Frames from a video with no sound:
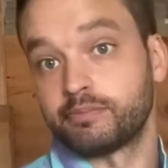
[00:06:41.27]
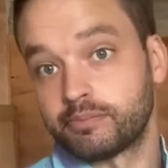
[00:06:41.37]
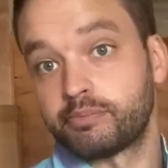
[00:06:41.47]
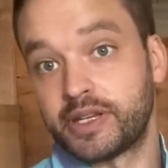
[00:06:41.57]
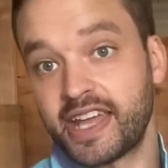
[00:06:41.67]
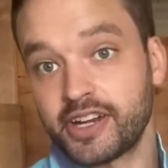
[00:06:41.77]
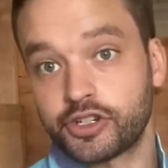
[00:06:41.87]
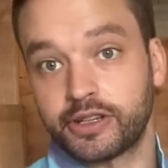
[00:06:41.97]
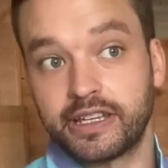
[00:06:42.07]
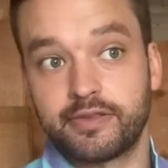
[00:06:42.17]

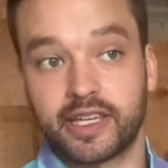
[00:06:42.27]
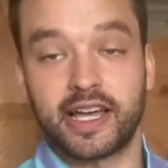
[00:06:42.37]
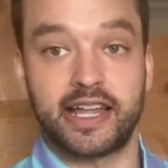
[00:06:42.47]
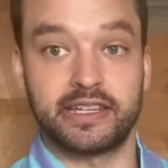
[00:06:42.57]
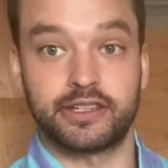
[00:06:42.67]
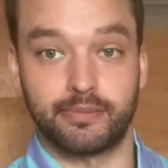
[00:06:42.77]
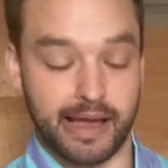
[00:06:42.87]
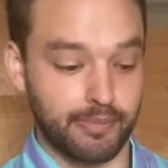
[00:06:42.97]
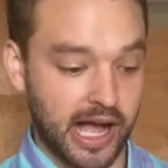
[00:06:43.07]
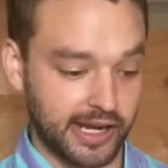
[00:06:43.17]
potentially even cut into my
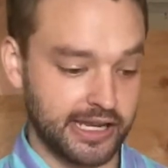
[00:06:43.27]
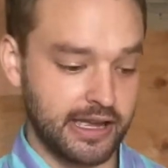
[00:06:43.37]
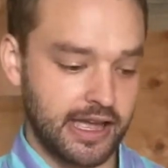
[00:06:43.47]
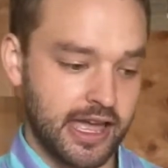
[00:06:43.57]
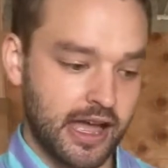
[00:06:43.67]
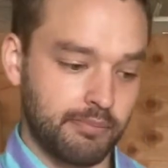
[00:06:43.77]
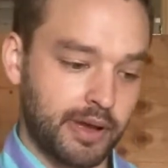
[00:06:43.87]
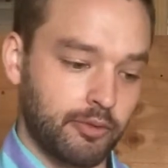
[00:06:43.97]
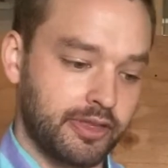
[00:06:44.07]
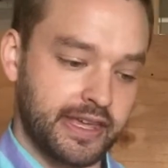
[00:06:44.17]
body. But
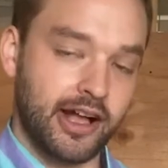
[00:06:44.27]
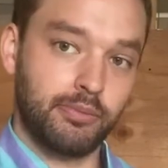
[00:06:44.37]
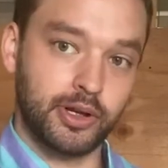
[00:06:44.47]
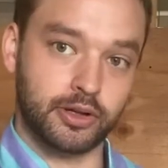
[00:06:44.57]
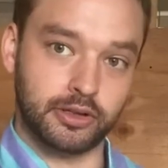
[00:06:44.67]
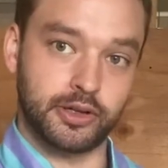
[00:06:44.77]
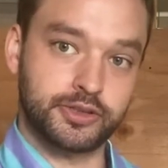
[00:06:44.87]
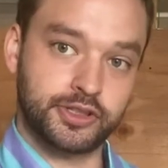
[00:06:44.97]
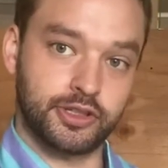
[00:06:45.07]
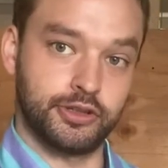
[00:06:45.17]
with the elbow
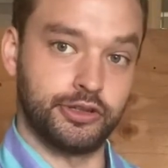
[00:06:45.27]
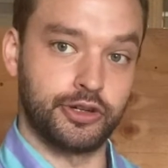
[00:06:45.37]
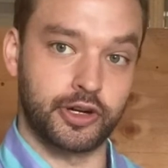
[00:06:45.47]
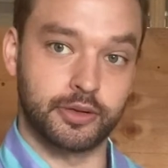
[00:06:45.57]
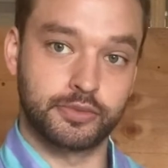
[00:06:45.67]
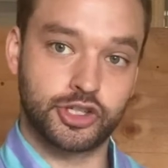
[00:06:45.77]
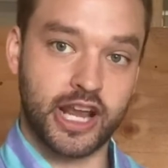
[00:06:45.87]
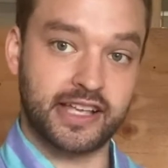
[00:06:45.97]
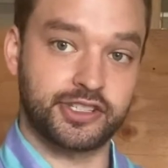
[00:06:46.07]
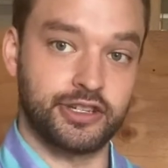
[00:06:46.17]
close to your
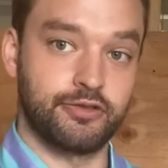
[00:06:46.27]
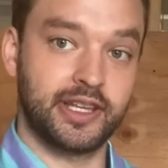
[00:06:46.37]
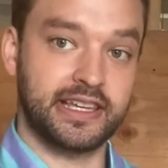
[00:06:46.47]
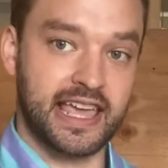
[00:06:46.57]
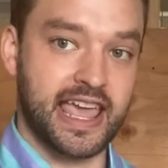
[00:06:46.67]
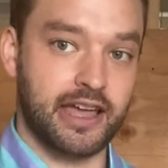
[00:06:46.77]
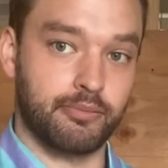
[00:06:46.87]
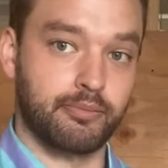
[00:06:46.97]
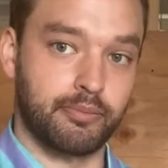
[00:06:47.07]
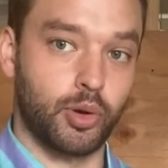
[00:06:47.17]
chest, you really can't
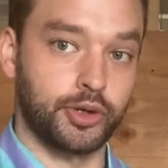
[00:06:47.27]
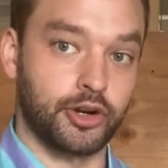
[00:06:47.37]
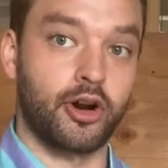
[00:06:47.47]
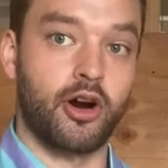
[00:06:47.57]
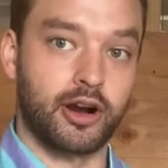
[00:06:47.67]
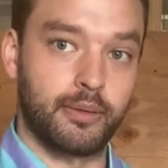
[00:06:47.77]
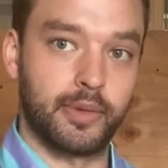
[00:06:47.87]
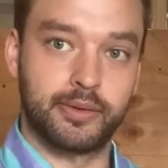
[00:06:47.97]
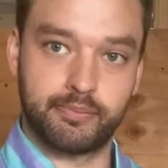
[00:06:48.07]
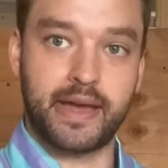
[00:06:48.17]
pull your arm
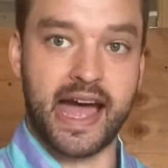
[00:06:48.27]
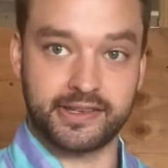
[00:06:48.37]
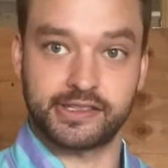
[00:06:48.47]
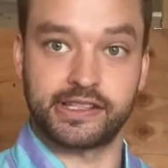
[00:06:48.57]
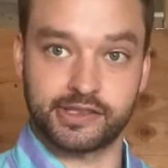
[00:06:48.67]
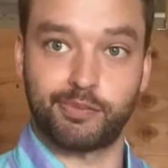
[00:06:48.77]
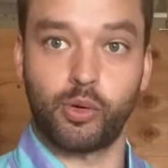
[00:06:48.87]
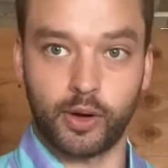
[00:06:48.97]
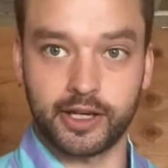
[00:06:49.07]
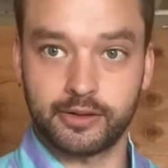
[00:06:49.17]
past this
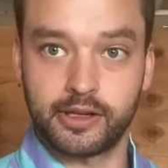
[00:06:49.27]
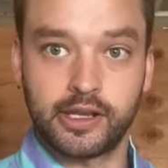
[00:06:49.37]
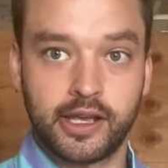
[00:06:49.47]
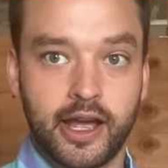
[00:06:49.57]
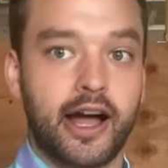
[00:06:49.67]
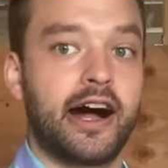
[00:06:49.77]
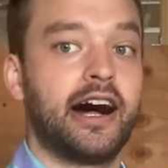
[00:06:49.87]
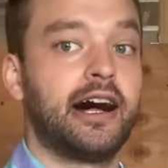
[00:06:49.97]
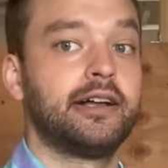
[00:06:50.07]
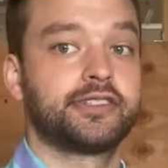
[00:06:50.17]
point.
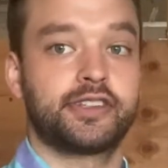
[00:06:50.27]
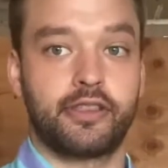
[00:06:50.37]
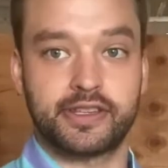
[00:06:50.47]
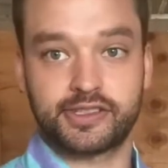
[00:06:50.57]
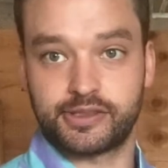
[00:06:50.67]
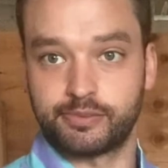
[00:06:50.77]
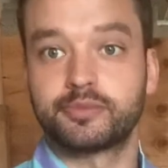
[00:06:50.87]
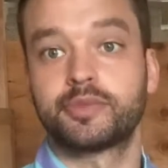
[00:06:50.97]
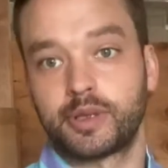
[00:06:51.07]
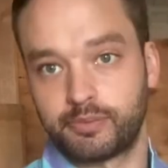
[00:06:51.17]
So this
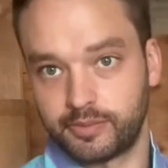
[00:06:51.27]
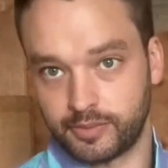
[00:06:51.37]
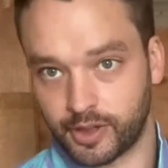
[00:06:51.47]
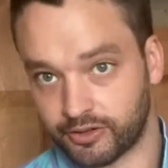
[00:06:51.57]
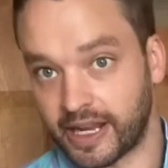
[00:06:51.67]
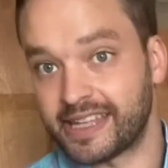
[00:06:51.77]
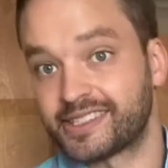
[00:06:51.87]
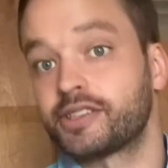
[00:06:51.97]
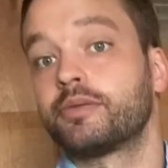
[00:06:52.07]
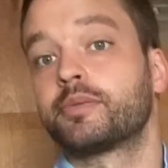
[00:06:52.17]

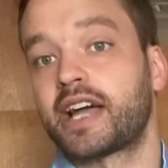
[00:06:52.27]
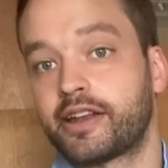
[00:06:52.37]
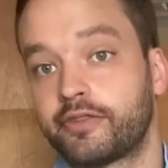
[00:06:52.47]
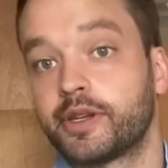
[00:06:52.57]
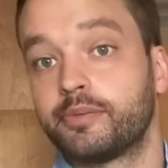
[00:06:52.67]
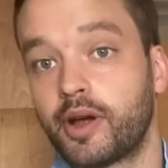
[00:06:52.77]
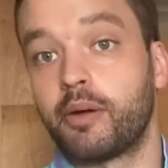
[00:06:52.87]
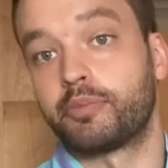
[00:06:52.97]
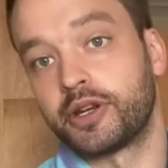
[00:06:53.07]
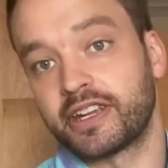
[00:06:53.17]
creates kind of a
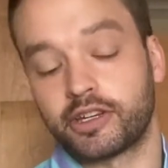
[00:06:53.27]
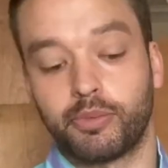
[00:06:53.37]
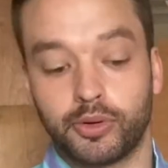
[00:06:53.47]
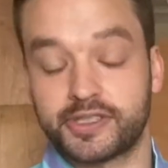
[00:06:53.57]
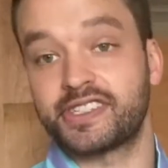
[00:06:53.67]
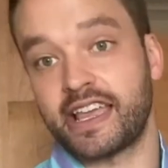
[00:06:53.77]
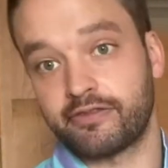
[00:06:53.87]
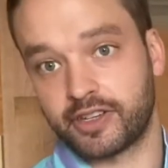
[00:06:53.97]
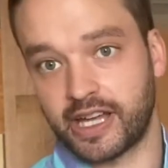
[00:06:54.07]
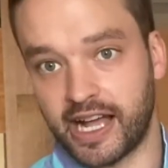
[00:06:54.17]
predictable,
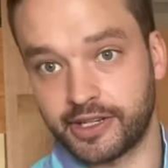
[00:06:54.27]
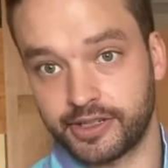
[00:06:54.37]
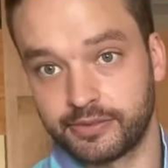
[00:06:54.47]
safe cut.